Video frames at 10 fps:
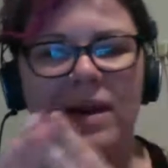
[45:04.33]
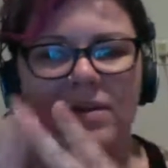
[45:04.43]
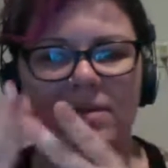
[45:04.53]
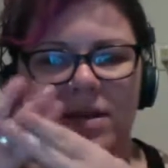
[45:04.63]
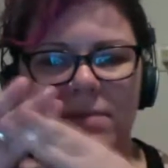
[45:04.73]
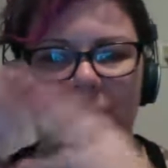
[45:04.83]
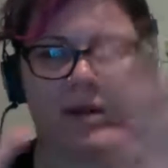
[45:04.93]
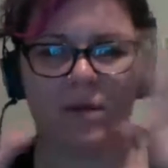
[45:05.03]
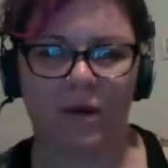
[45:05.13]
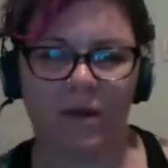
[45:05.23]
and me,
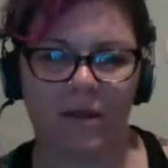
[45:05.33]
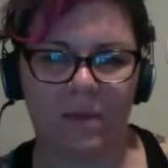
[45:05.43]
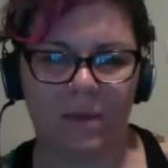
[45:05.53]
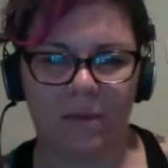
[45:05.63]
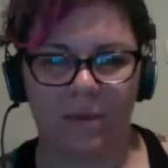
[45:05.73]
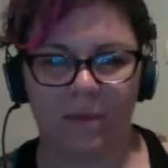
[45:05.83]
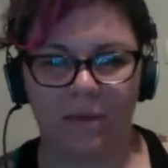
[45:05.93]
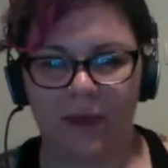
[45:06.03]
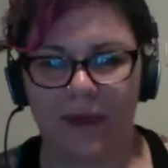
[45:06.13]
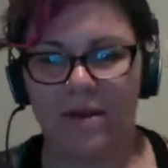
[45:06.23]
and we're the people
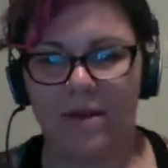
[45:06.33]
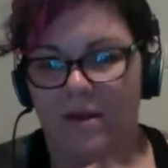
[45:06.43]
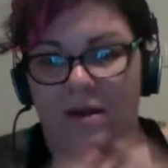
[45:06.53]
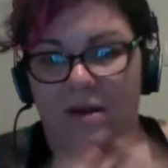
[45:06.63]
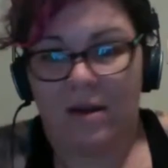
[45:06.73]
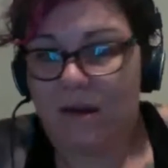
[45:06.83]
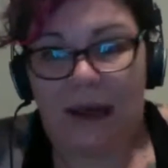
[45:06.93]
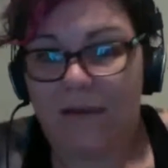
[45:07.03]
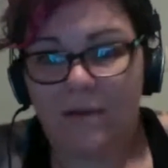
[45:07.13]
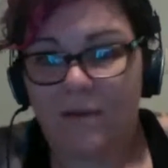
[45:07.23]
that
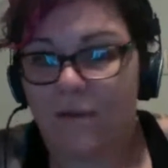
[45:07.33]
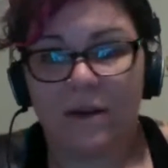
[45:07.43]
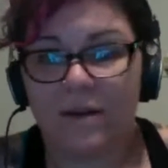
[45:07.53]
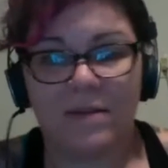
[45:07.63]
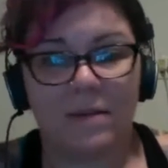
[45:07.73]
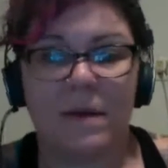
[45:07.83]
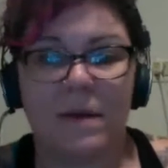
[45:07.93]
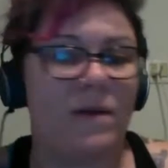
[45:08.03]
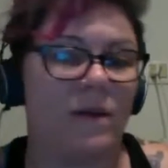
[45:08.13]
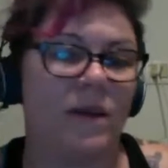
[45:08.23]
have stories,
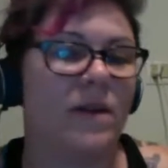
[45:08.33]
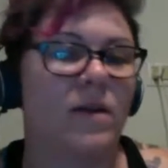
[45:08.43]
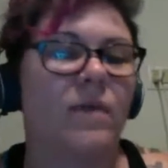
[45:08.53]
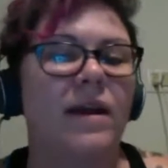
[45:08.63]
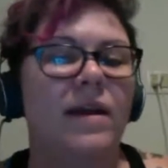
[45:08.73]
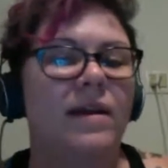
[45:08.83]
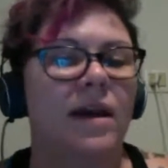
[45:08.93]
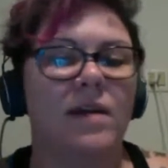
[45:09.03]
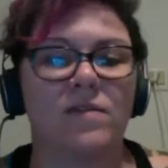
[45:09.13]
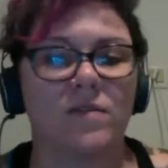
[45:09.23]
apparently, that are
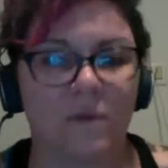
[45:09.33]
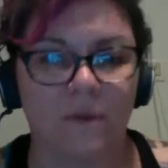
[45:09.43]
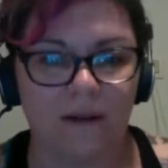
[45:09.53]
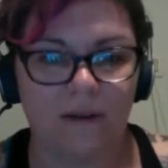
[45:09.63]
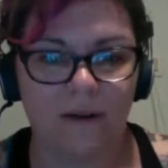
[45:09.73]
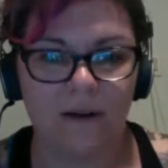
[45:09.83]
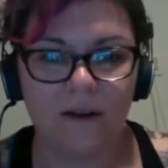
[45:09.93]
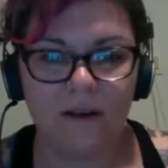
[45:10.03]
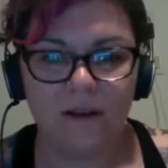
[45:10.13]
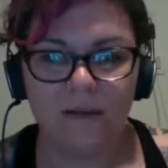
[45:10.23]
recognized or whatever.
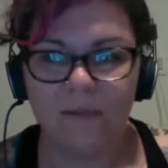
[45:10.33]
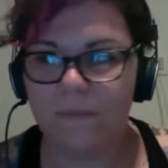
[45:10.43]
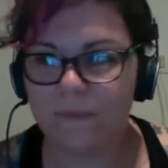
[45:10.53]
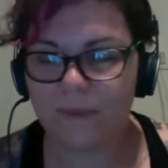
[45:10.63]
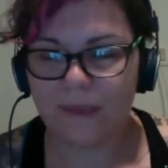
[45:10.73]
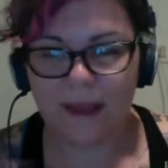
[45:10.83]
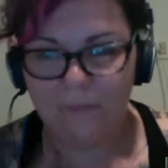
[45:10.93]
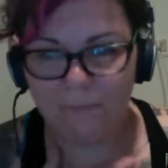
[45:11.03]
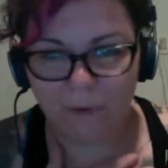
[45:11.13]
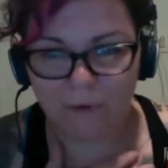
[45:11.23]
I'm
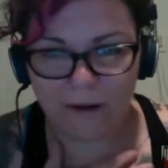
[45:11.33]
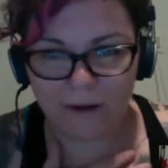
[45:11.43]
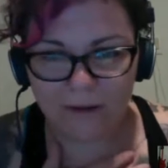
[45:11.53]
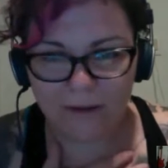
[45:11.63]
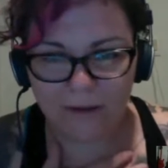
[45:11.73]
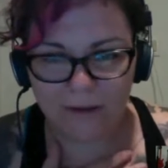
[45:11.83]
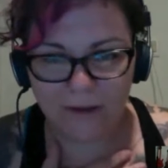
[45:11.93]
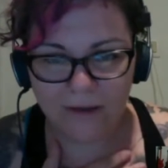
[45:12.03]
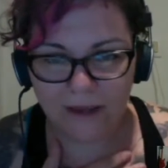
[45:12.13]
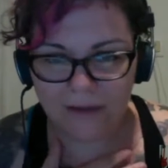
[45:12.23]
boring.
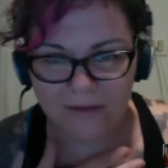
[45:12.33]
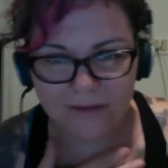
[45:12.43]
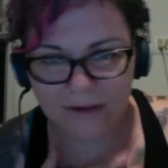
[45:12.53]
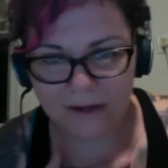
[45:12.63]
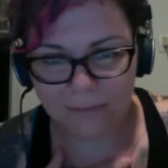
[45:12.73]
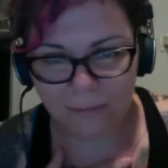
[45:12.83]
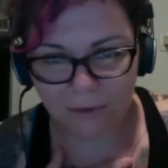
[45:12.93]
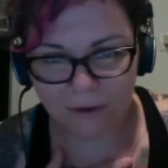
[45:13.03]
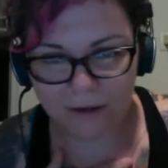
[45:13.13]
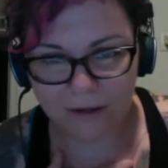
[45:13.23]
Kevin's going to get boring.